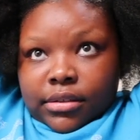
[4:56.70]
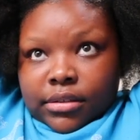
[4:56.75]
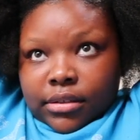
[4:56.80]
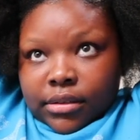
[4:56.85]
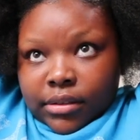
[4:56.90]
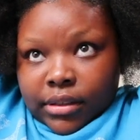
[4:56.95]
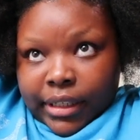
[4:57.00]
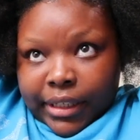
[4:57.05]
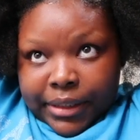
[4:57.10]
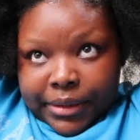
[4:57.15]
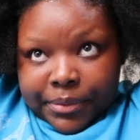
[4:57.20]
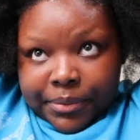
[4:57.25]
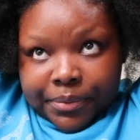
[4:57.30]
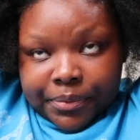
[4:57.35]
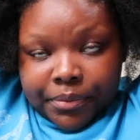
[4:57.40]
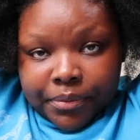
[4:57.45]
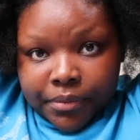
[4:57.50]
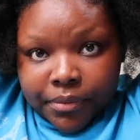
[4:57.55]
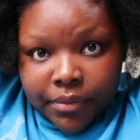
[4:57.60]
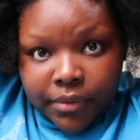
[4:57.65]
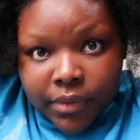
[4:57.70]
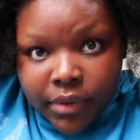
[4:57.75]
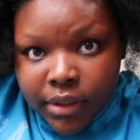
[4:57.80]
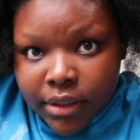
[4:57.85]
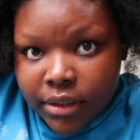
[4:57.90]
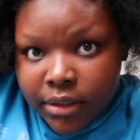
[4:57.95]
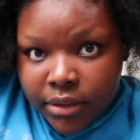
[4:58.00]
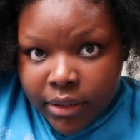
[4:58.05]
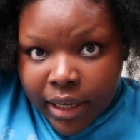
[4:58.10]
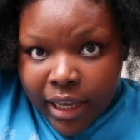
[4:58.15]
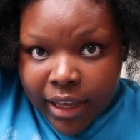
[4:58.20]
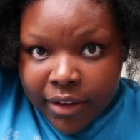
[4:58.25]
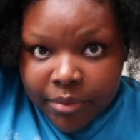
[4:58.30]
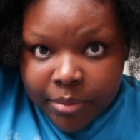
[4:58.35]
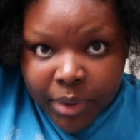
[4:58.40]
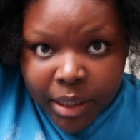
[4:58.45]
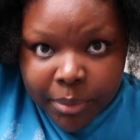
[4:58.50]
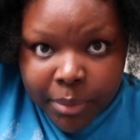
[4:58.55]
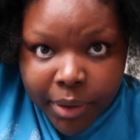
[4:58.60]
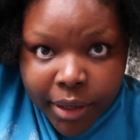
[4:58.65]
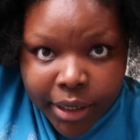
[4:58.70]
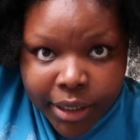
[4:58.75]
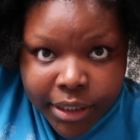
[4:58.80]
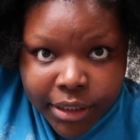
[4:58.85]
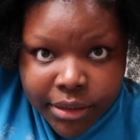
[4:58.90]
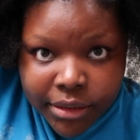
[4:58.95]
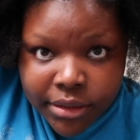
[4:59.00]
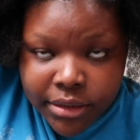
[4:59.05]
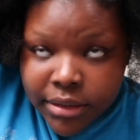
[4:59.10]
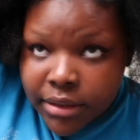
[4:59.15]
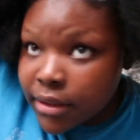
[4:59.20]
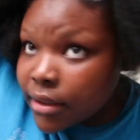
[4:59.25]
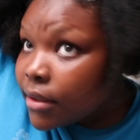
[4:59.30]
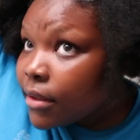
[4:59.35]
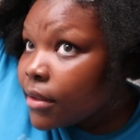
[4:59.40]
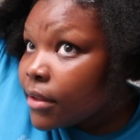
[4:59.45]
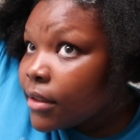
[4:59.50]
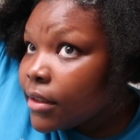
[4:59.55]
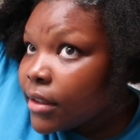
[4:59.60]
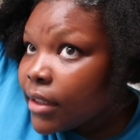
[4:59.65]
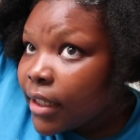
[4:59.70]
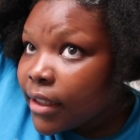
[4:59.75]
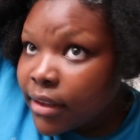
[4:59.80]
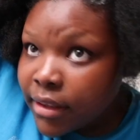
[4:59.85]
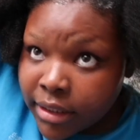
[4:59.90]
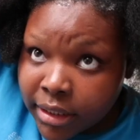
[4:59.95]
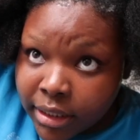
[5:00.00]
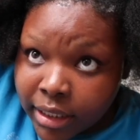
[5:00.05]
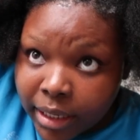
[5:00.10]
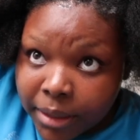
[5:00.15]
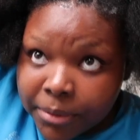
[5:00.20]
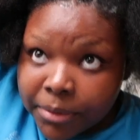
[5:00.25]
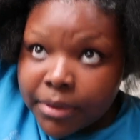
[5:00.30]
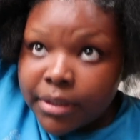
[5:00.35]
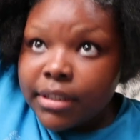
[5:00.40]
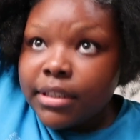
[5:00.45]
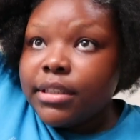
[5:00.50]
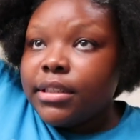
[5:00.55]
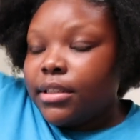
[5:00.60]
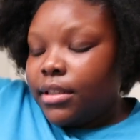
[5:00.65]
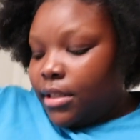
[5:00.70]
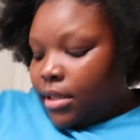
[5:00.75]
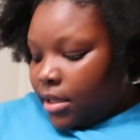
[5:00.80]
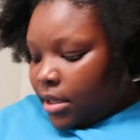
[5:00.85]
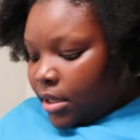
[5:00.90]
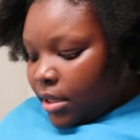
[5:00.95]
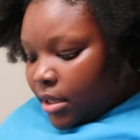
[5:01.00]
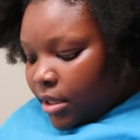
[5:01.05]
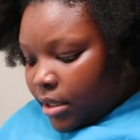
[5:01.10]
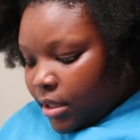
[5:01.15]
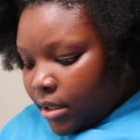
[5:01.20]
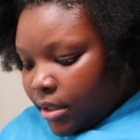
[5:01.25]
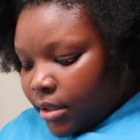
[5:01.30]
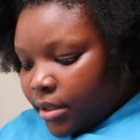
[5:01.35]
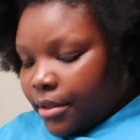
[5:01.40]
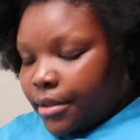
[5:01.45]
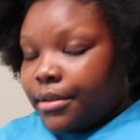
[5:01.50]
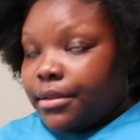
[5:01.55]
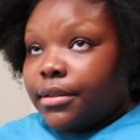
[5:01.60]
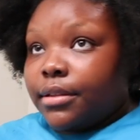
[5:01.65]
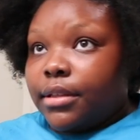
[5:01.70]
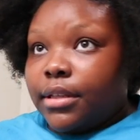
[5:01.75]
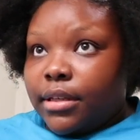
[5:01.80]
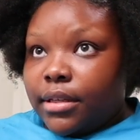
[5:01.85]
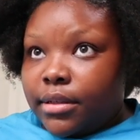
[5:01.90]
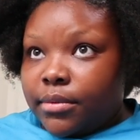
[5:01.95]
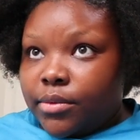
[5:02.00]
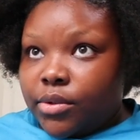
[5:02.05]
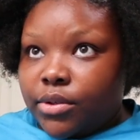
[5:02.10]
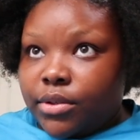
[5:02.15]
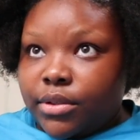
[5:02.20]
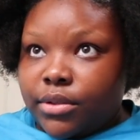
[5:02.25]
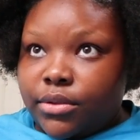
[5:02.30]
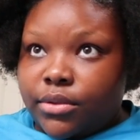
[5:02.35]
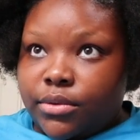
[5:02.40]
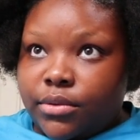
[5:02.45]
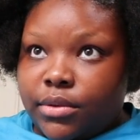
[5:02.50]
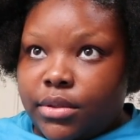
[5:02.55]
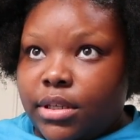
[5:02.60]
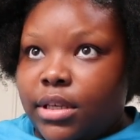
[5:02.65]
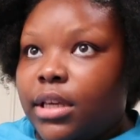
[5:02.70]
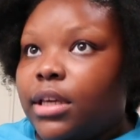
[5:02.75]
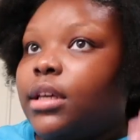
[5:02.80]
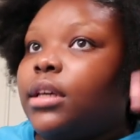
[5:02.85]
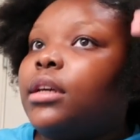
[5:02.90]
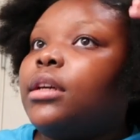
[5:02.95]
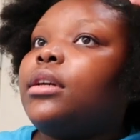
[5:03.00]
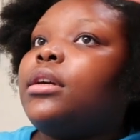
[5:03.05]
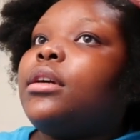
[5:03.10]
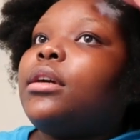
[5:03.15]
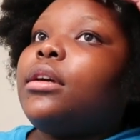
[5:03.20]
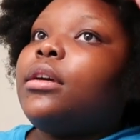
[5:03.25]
so there. So I have my part This is how thick I want it. Then I'm going to take,